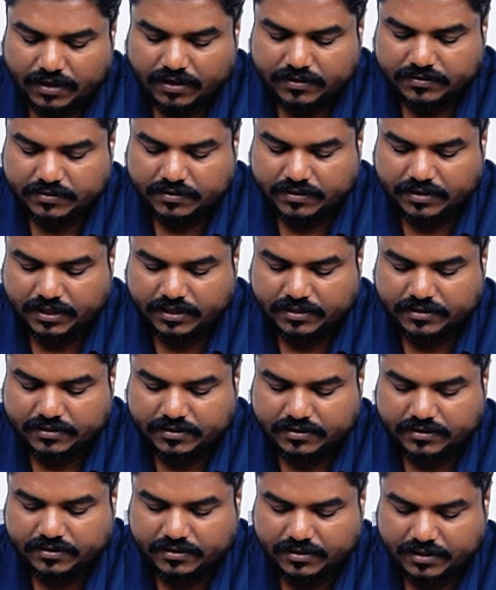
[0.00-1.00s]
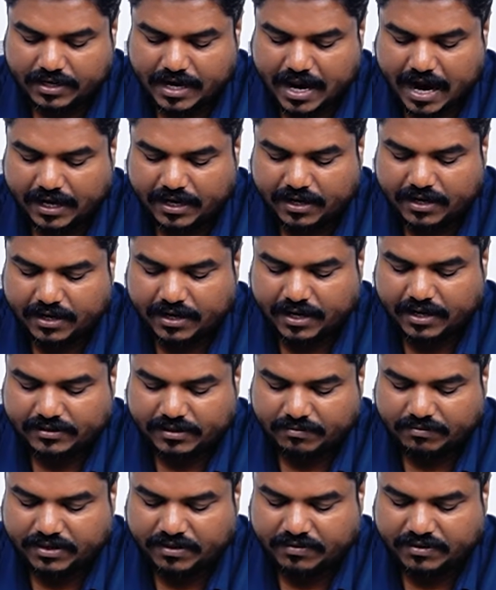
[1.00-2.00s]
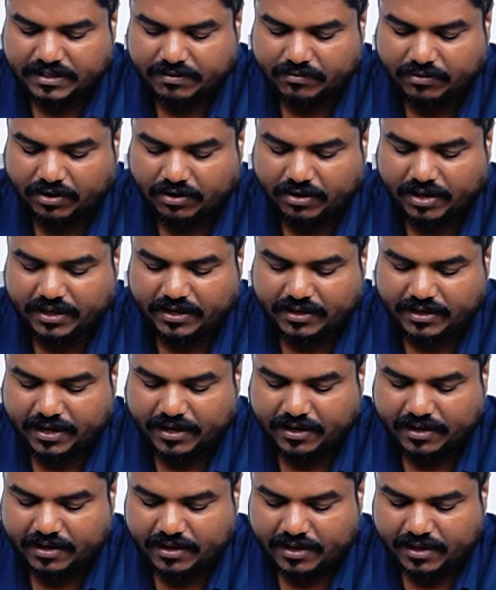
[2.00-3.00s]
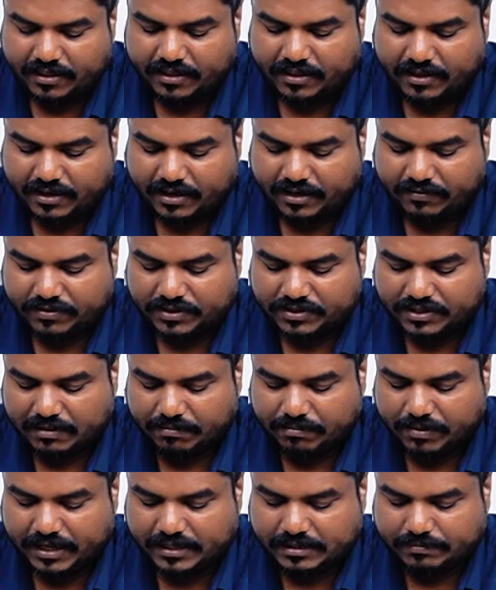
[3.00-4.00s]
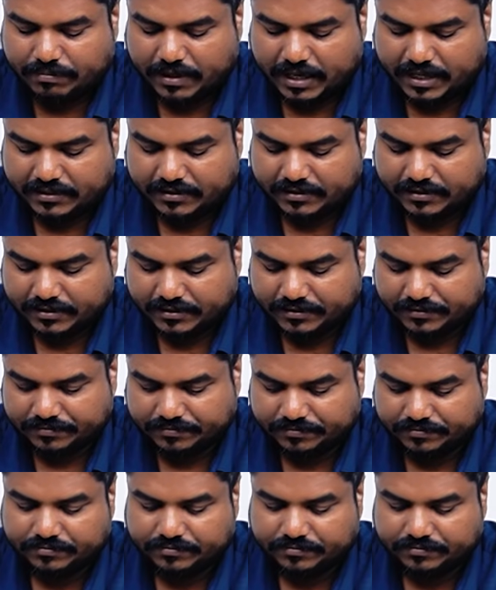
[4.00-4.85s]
So these ladder like something which I am drawing, right, that refers to the base pairs.